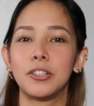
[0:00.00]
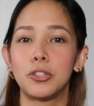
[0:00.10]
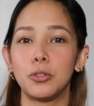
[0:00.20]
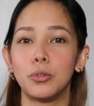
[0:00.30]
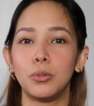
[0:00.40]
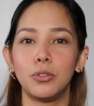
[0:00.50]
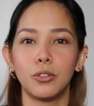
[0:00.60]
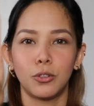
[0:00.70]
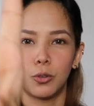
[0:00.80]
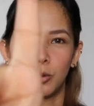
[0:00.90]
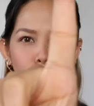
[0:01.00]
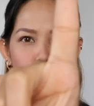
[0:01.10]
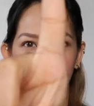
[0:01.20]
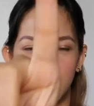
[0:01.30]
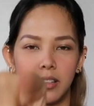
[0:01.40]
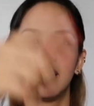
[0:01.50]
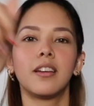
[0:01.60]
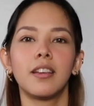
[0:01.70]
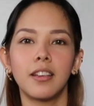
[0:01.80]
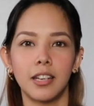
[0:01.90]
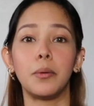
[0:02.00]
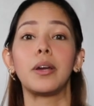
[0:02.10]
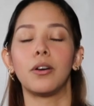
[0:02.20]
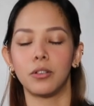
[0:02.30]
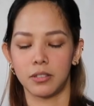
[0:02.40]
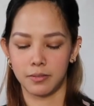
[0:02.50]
2, 1, here we go.